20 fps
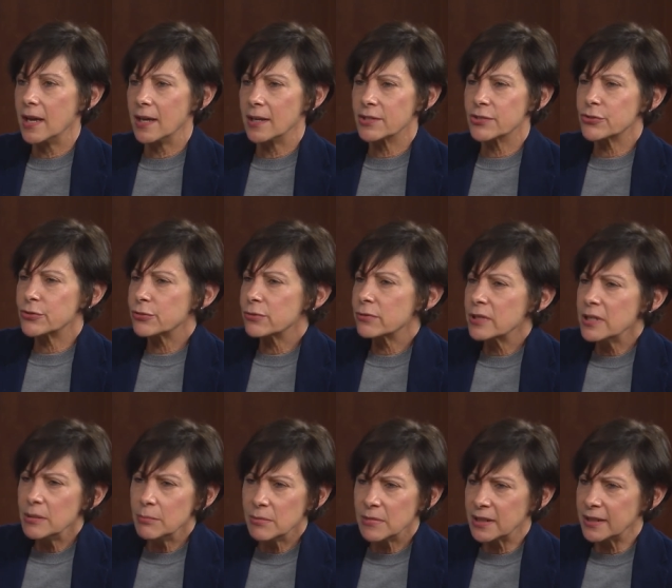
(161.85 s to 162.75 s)

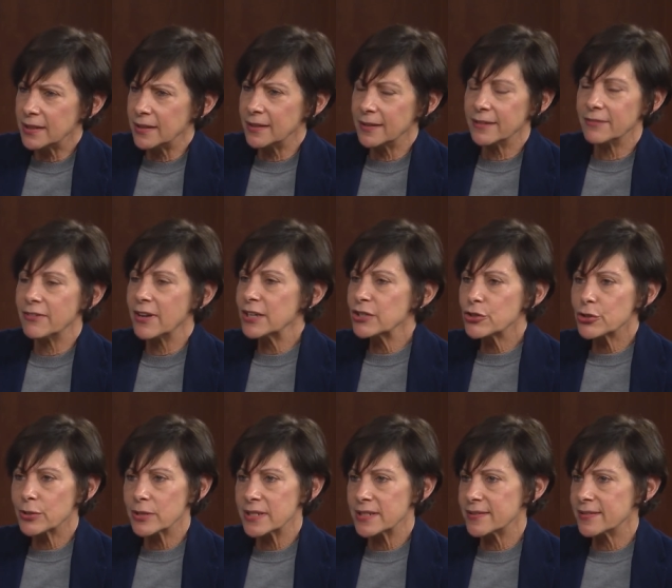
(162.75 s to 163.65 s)
extremely
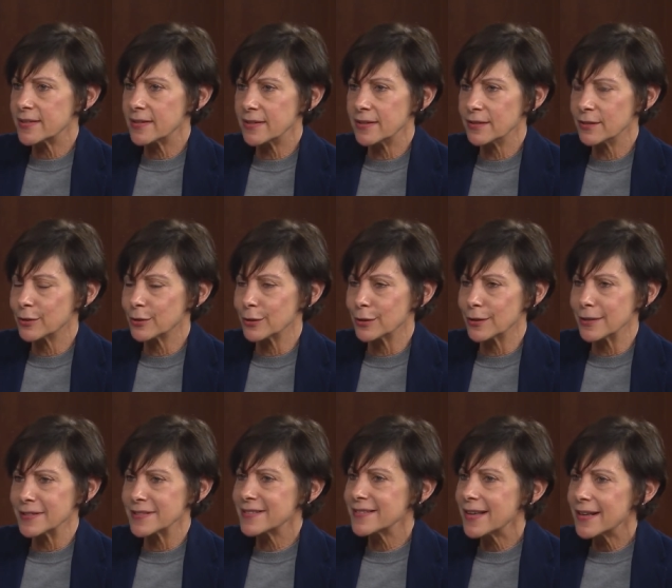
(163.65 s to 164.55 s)
adventurous in her
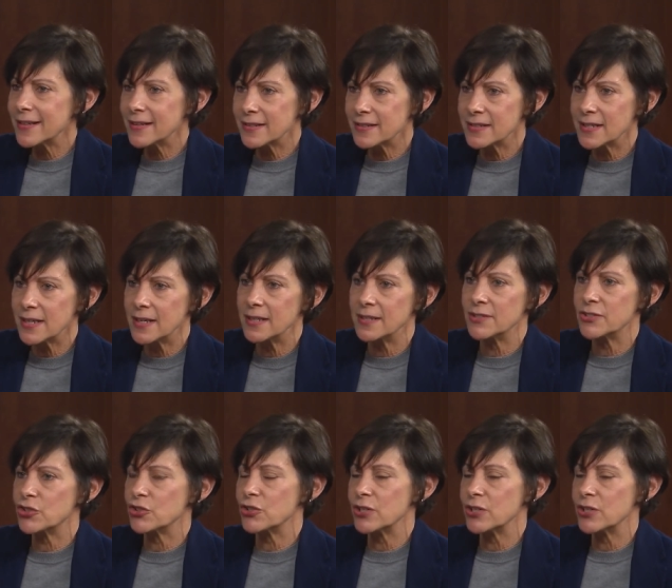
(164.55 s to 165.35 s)
aesthetic taste.